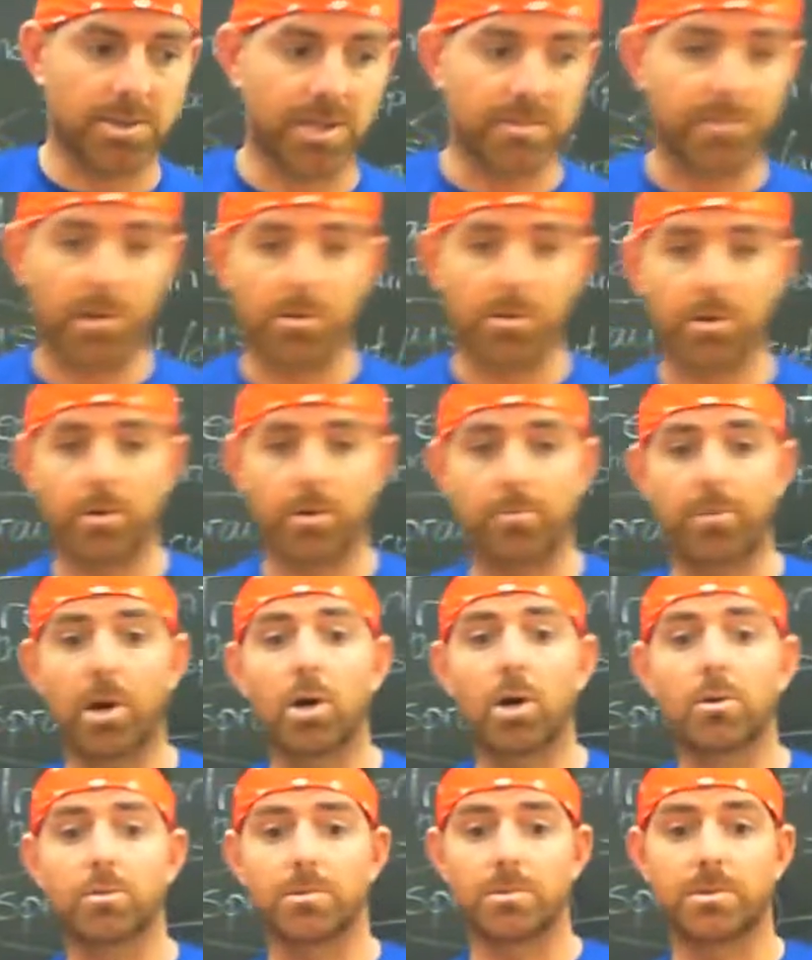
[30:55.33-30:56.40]
as broken
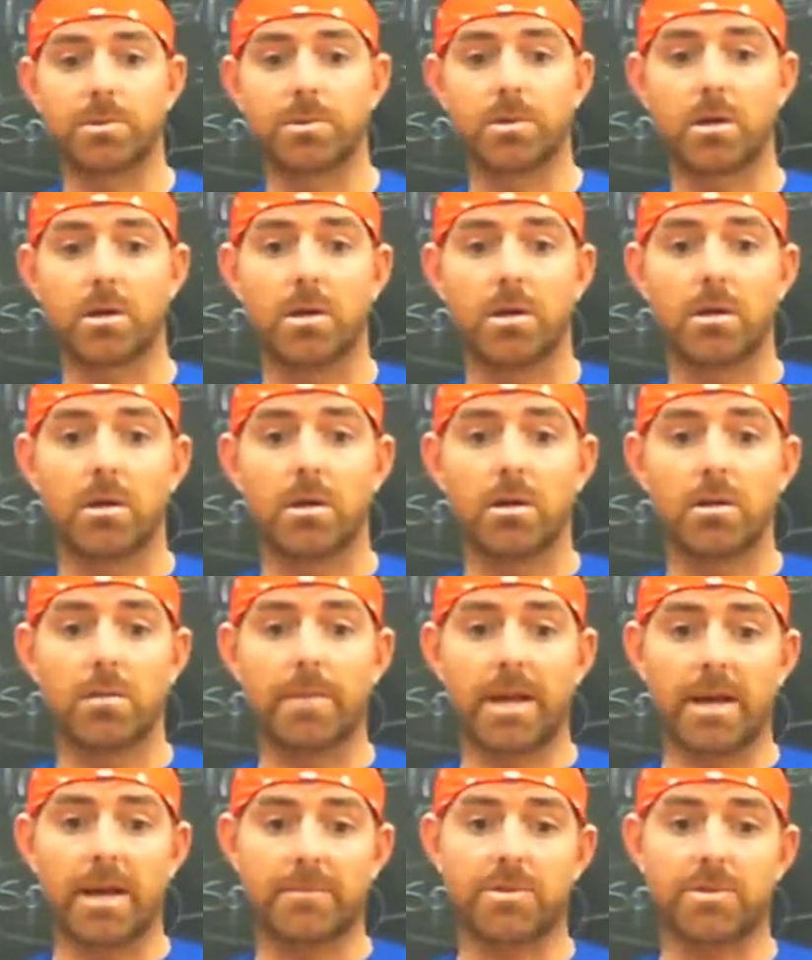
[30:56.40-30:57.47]
bones. They
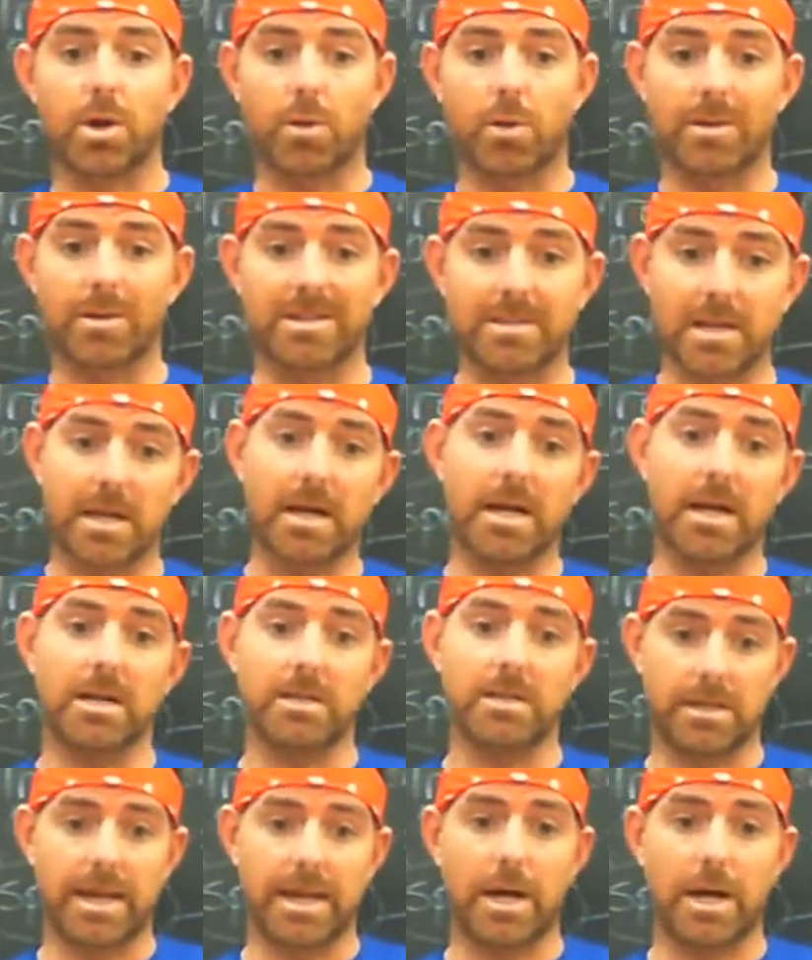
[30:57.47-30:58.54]
may have to go inside
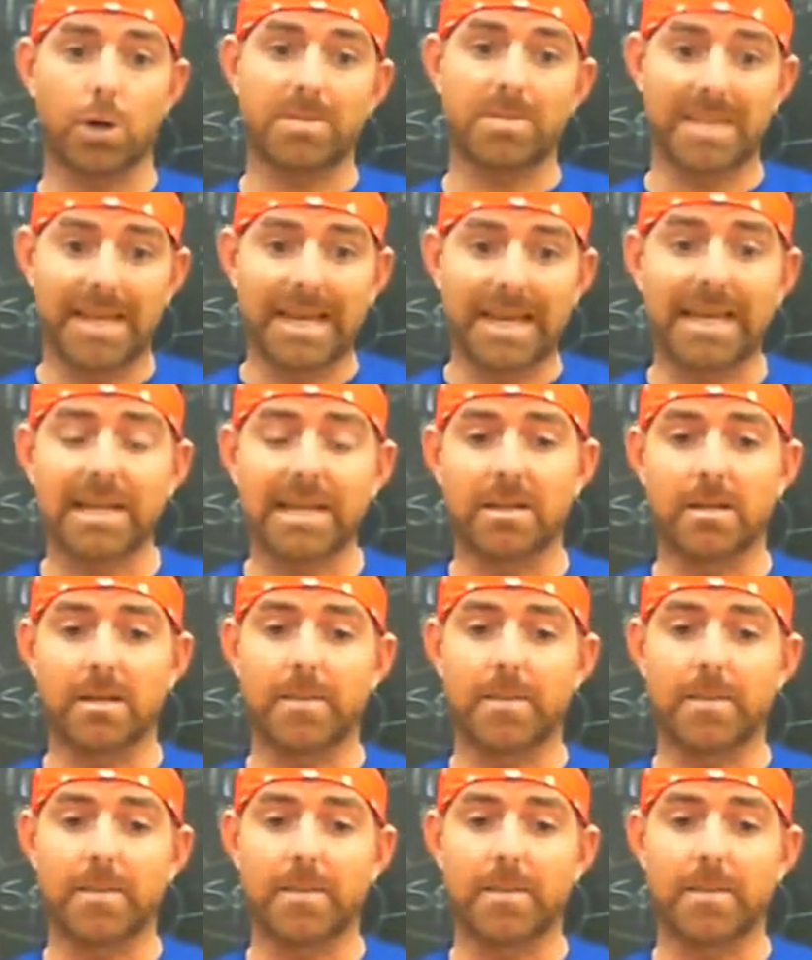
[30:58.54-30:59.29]
and help to heal it.